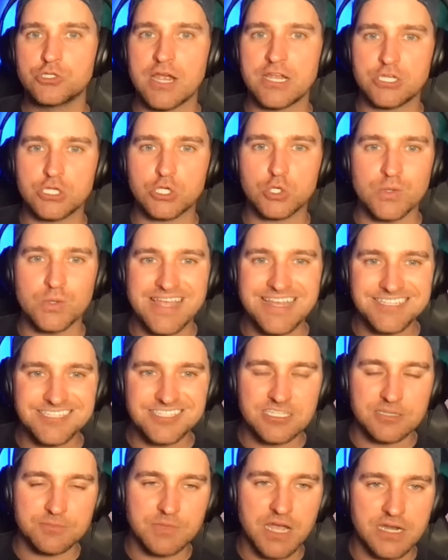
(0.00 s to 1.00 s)
trying to create
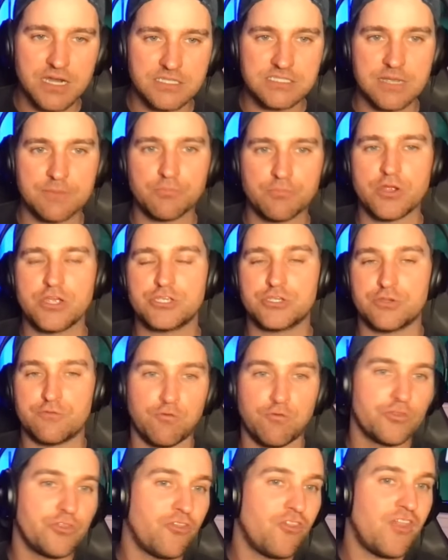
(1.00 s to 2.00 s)
some kind of separation
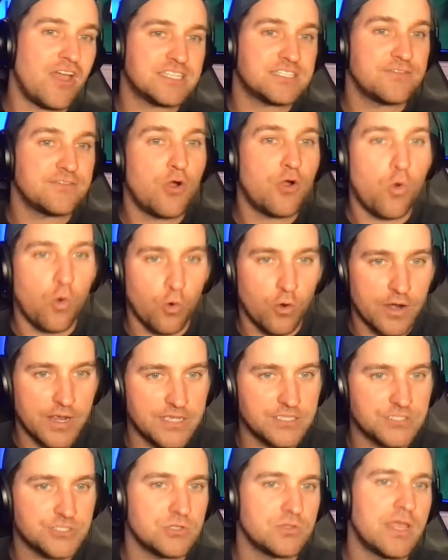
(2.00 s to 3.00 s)
for the likes of a
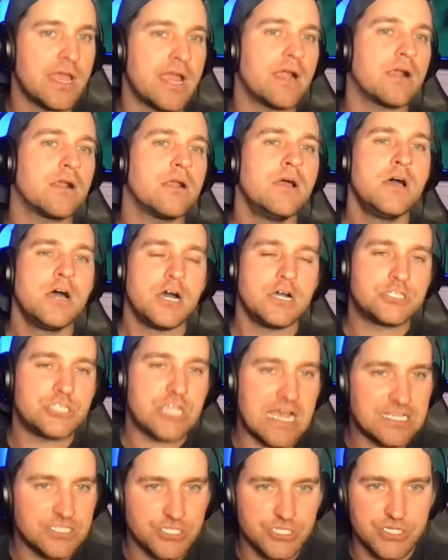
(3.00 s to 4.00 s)
Jorge Soler, a
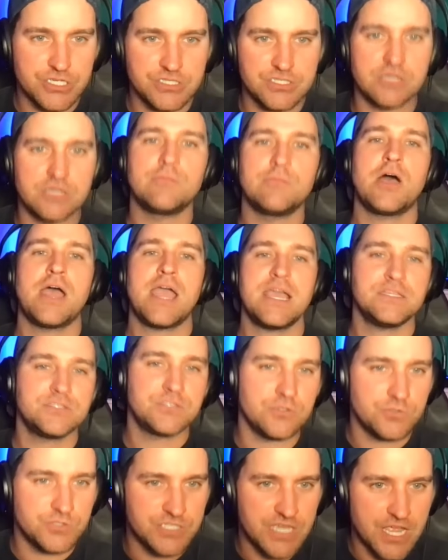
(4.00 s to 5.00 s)
Jazz Chisholm, a
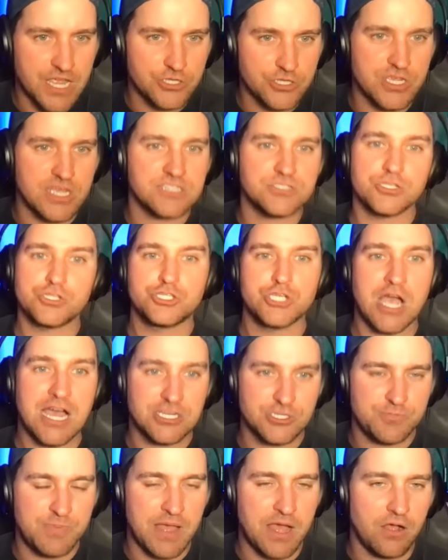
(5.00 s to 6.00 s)
Jesus Sanchez, a
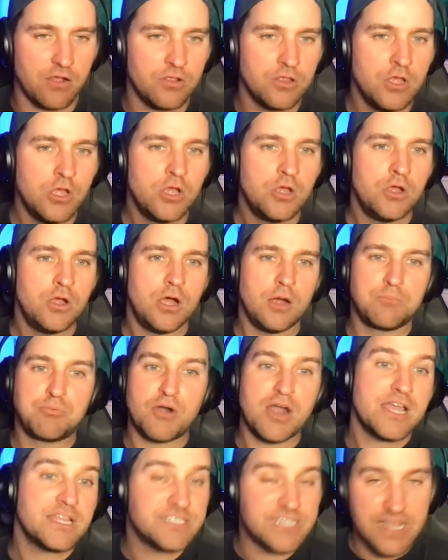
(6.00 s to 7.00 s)
Josh Bell, a
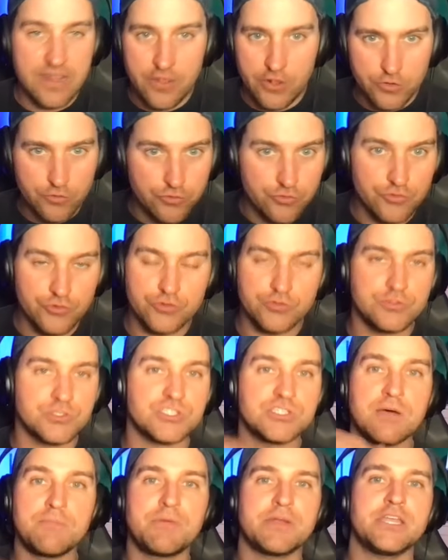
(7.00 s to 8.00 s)
Bryan De La
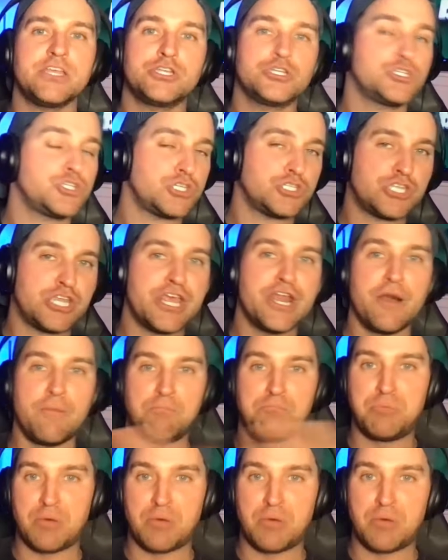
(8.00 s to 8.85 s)
Cruz, somebody to just hit a